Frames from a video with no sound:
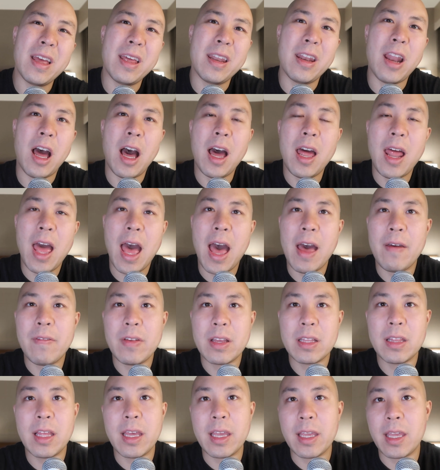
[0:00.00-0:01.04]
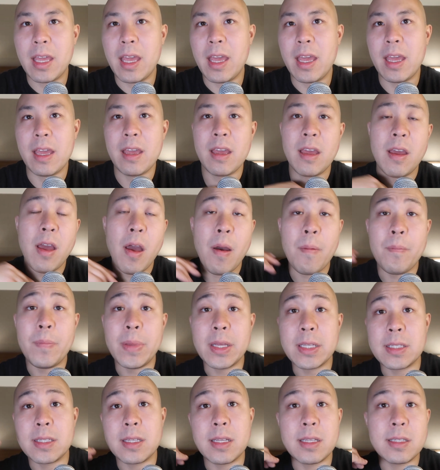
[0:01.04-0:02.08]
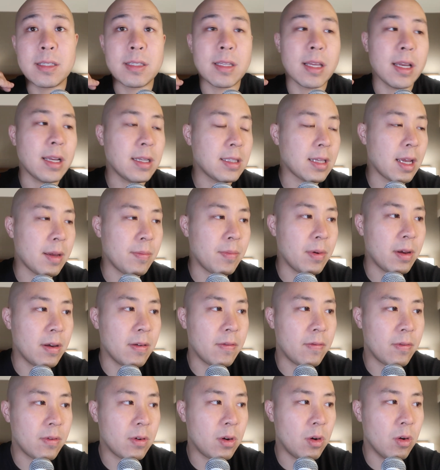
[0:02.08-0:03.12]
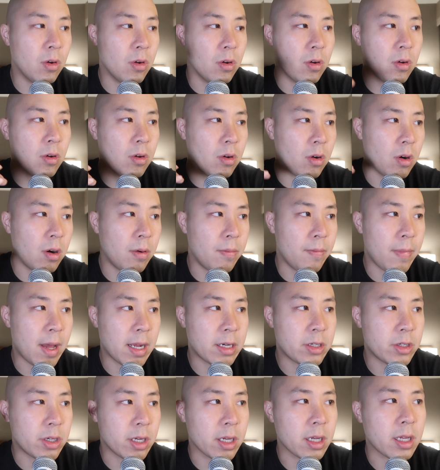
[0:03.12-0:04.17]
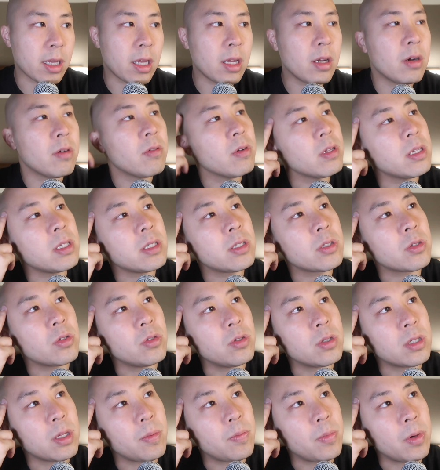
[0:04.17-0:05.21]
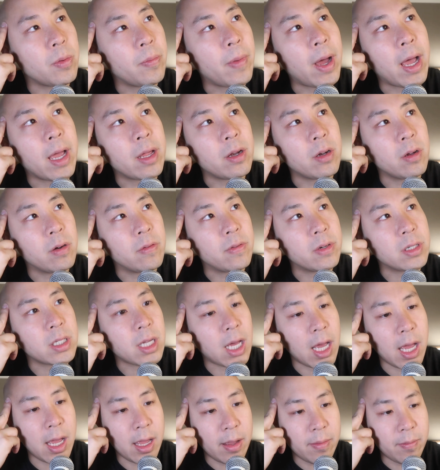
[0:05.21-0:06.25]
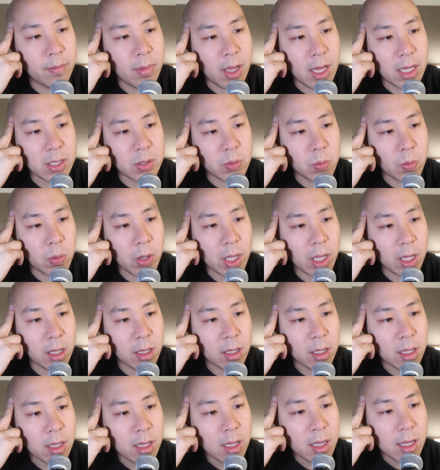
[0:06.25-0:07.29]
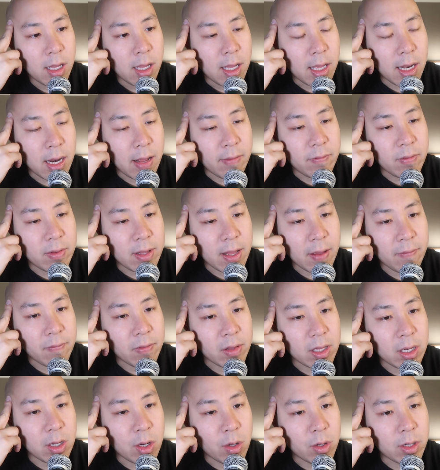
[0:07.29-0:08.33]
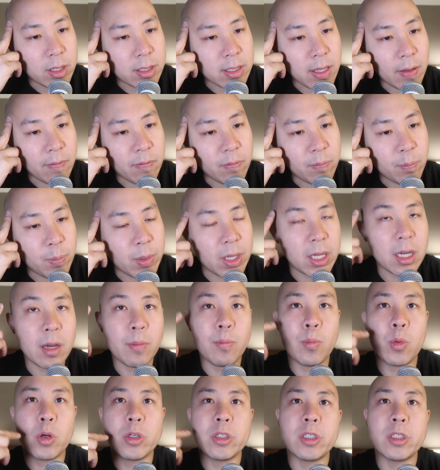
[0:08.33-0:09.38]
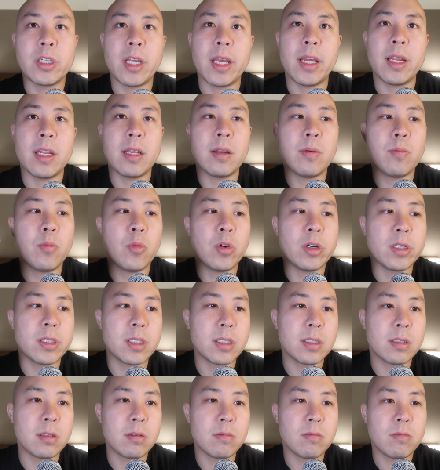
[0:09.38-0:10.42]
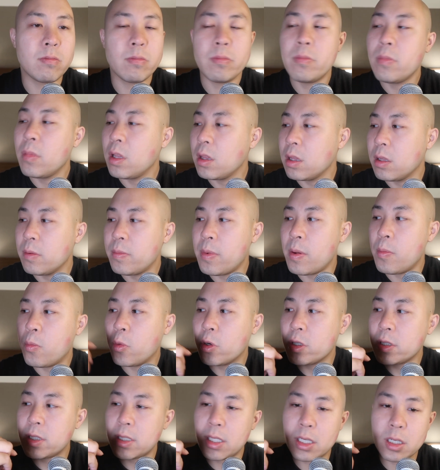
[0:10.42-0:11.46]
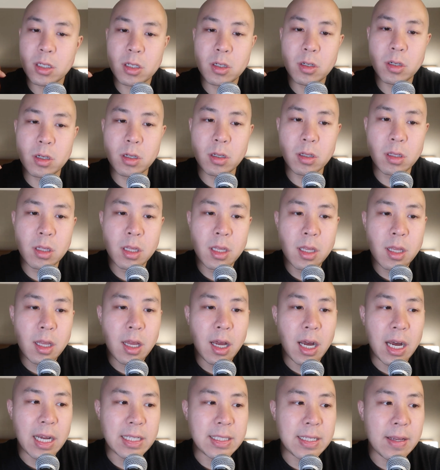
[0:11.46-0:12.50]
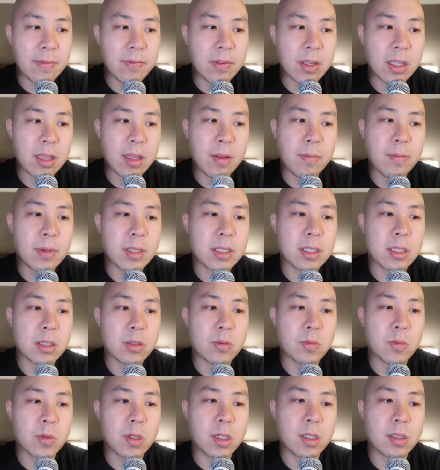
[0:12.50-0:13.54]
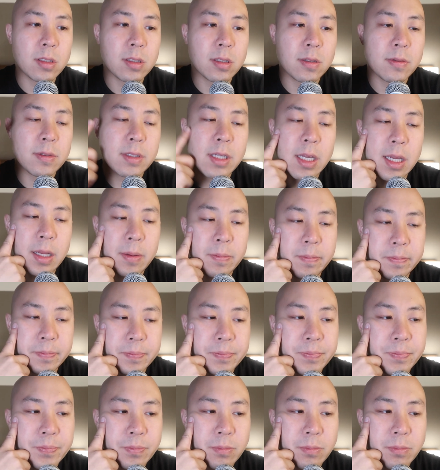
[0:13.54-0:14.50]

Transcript: and not having like a business like type of goal or metric it really screws up your mind over time as well and i've definitely noticed i've become more jaded more a little bit more cynical, uh, definitely in the business world. And